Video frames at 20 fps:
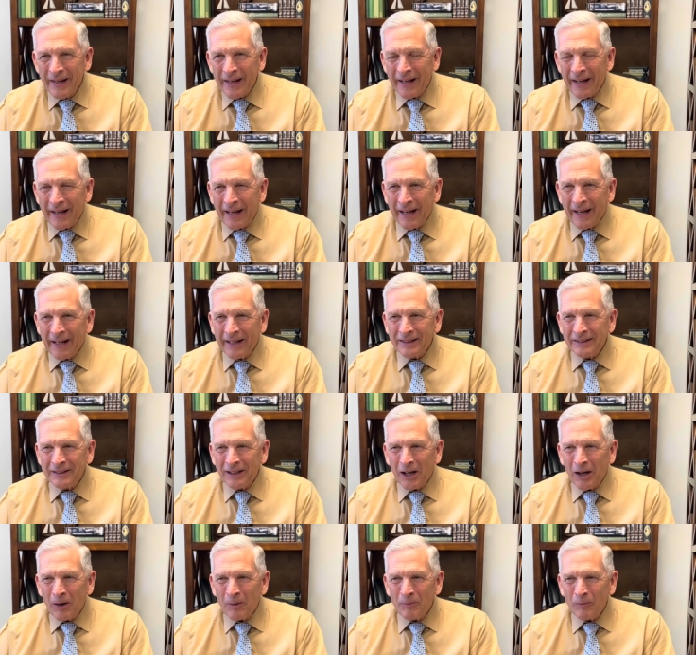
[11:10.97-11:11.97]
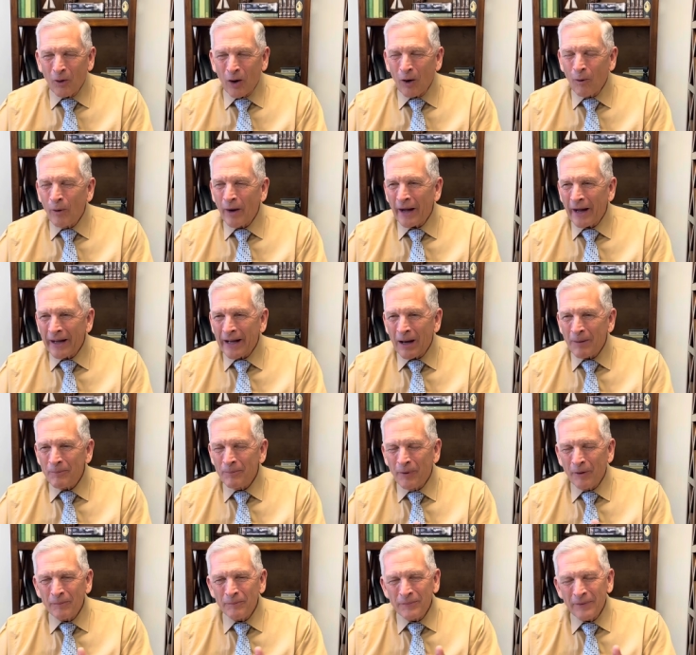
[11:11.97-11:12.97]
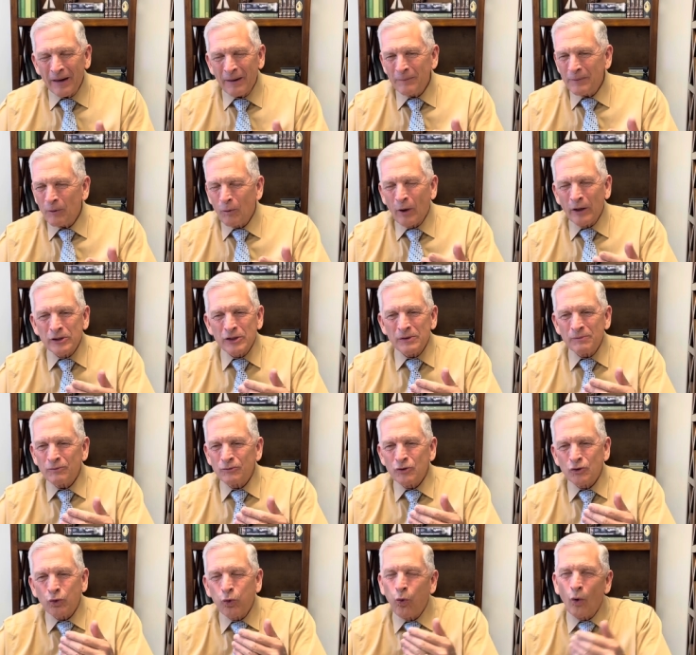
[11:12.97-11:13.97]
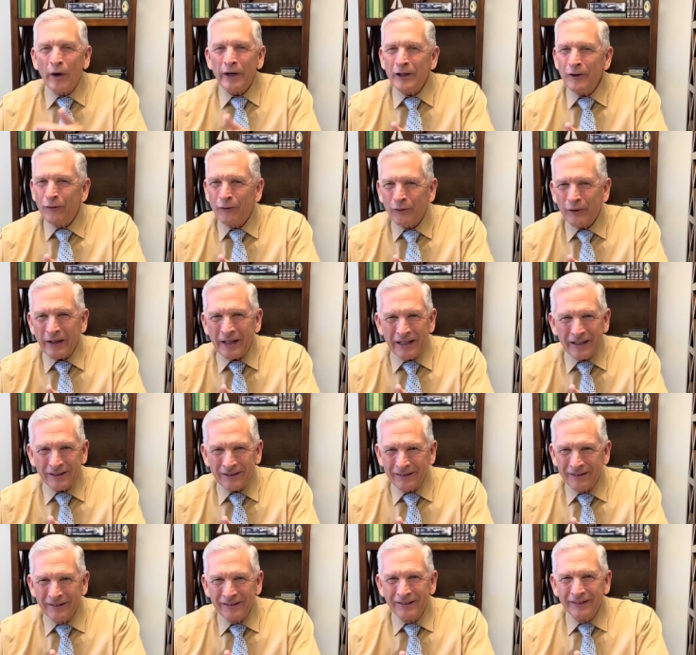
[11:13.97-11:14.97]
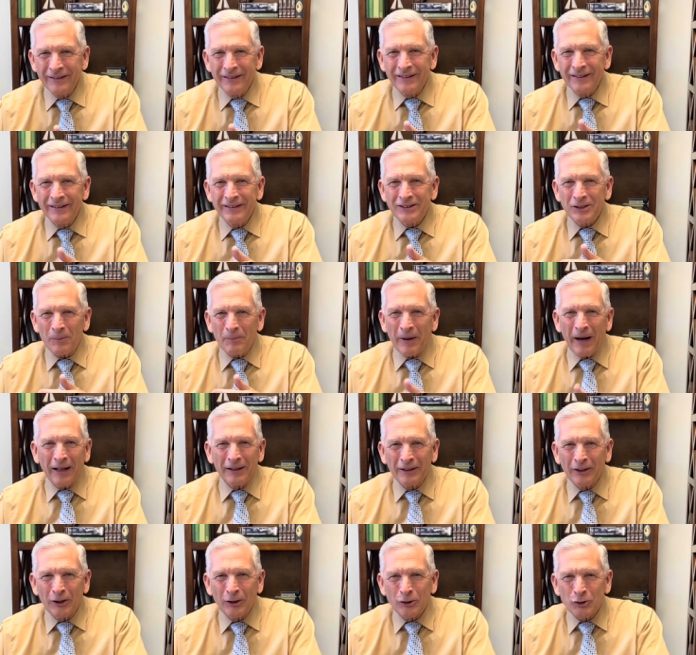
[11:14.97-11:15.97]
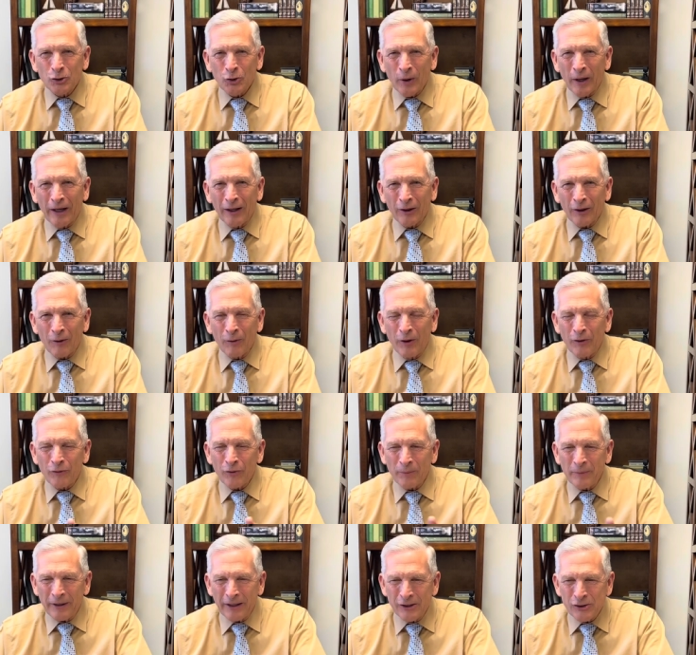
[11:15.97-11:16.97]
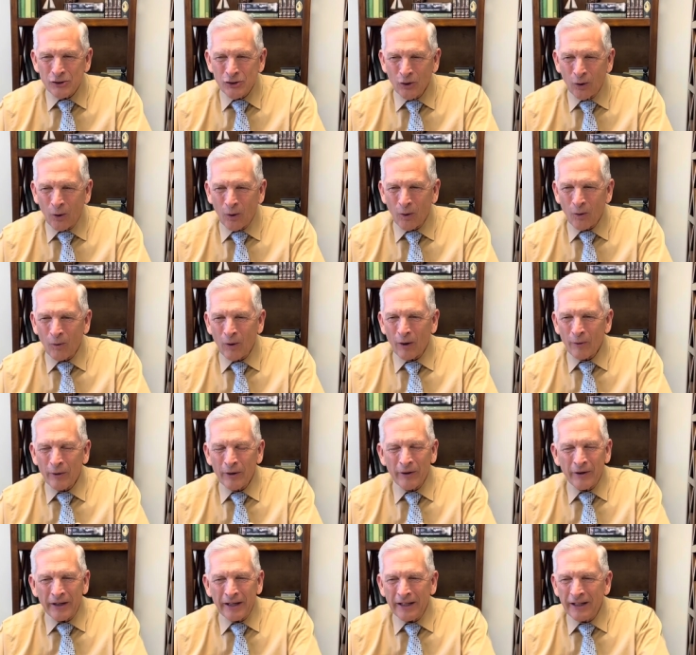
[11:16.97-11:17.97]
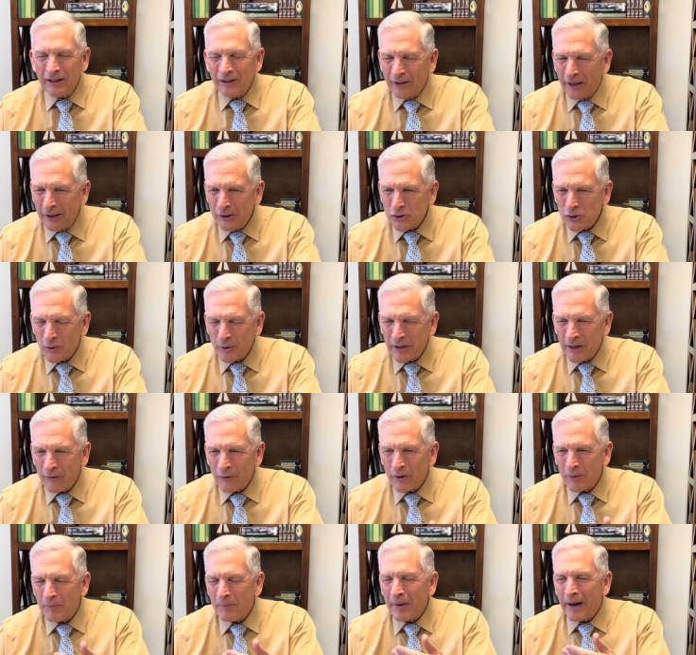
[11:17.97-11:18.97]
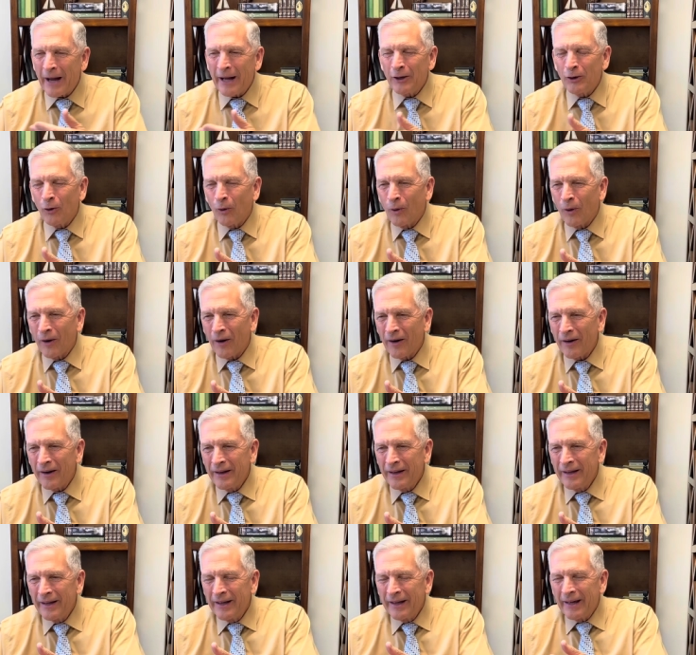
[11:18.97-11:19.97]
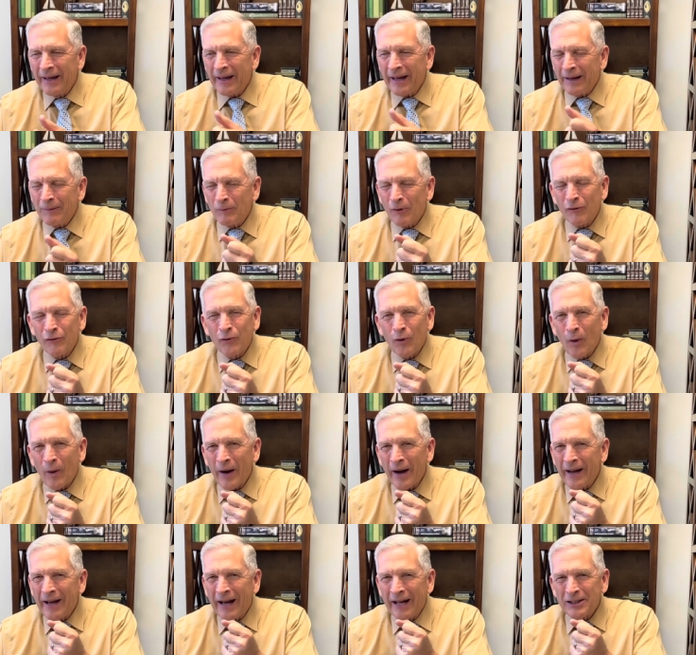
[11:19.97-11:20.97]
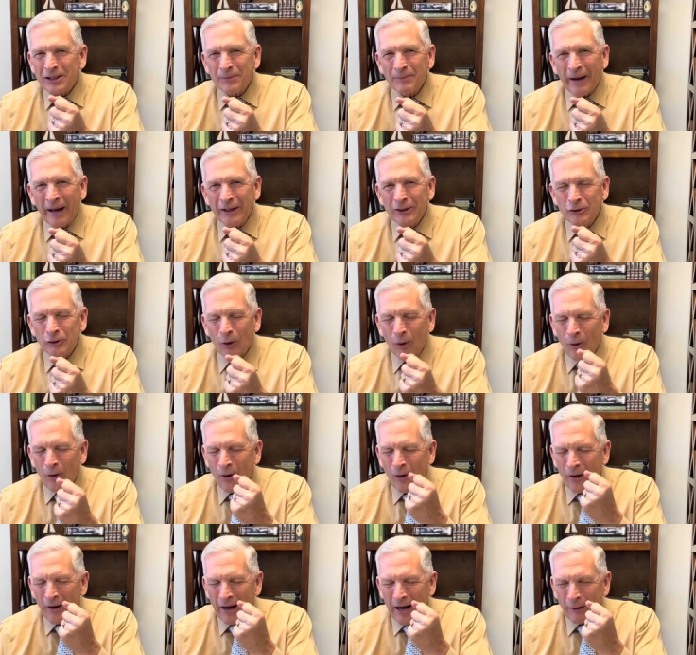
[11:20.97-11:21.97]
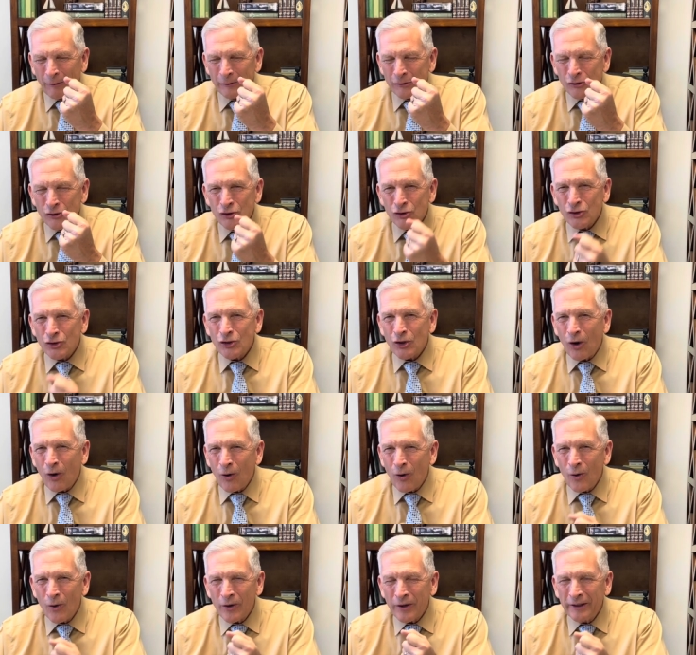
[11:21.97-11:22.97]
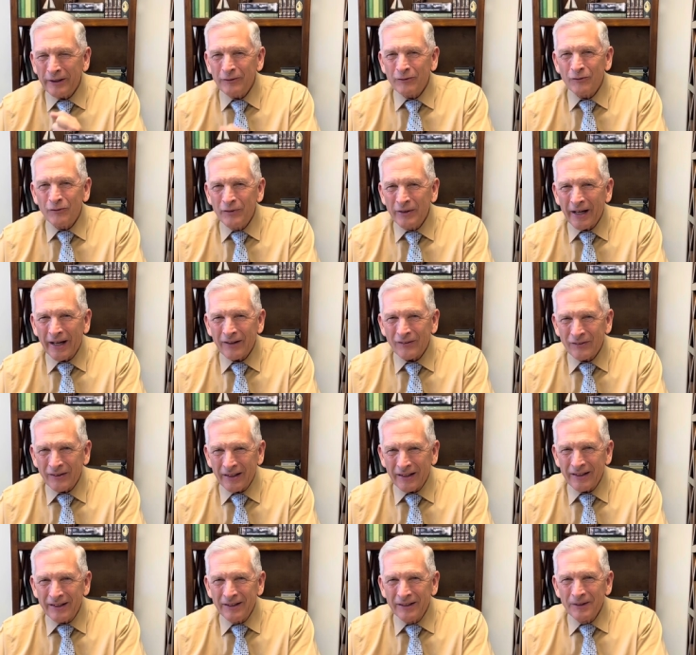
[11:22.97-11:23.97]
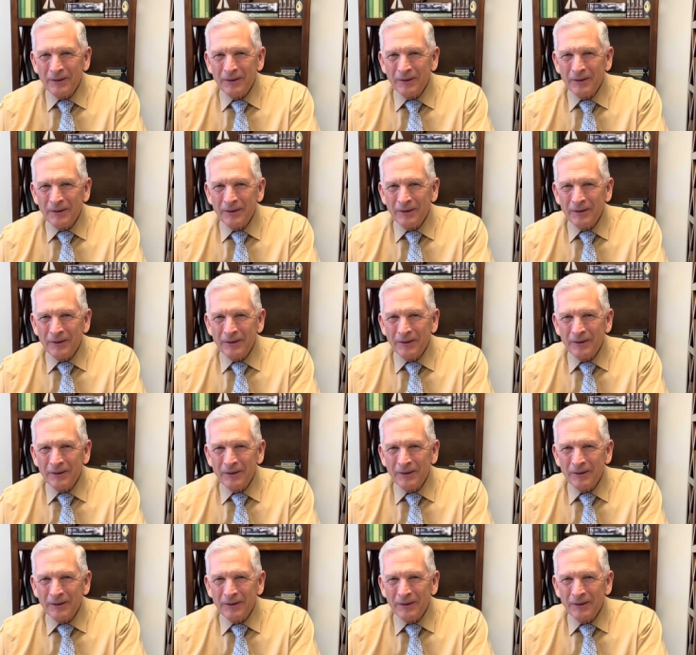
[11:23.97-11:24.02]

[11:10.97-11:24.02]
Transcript: And um, well, I got but um, it wasn't 20 feet to my little trailer. I went from his door where we were eating lunch or whatever to my door. And before I got to my door, I was so convicted